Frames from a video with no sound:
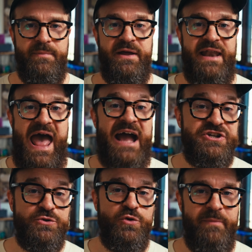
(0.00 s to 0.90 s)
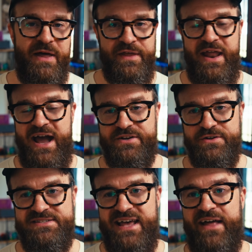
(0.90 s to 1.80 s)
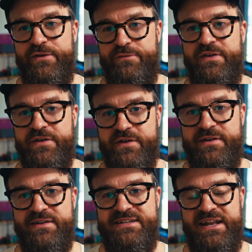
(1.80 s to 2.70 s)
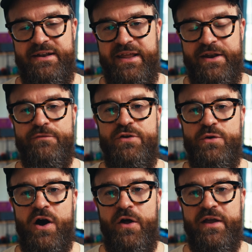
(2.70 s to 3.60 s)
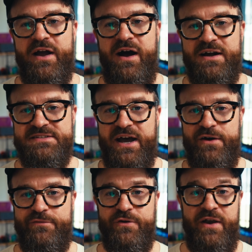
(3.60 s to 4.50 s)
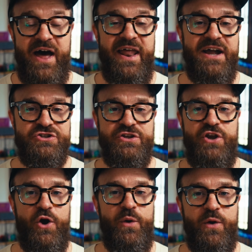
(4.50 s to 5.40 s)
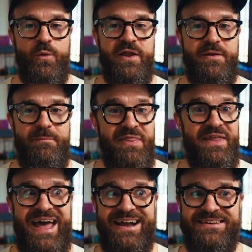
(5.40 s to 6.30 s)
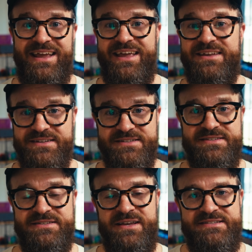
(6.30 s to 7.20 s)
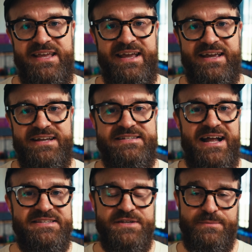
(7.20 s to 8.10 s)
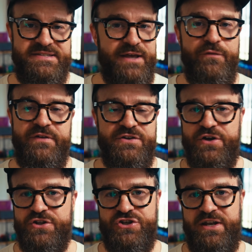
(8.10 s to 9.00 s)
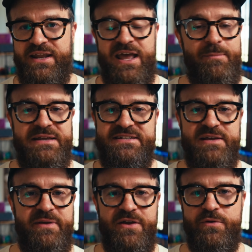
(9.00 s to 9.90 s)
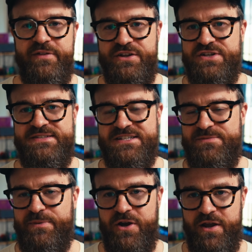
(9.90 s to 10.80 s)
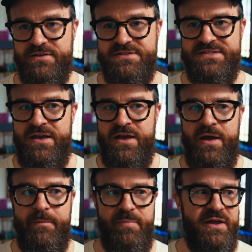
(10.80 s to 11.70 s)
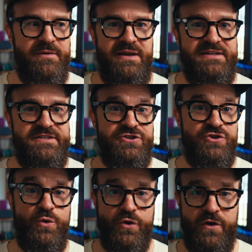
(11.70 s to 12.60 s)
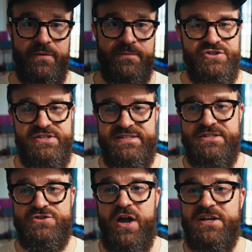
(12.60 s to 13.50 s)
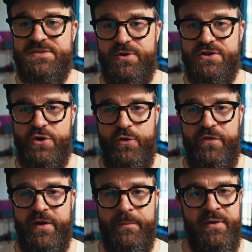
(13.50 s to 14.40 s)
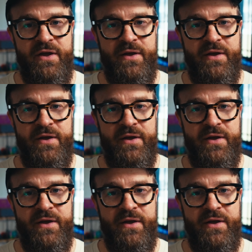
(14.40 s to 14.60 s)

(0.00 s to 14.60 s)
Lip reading: But actual method actor Sally Field did an interview calling Cox out for not actually knowing what method acting is, saying it's not some self-indulgent hippy-dippy religious experience, but it's a tool. She said Strasberg told them,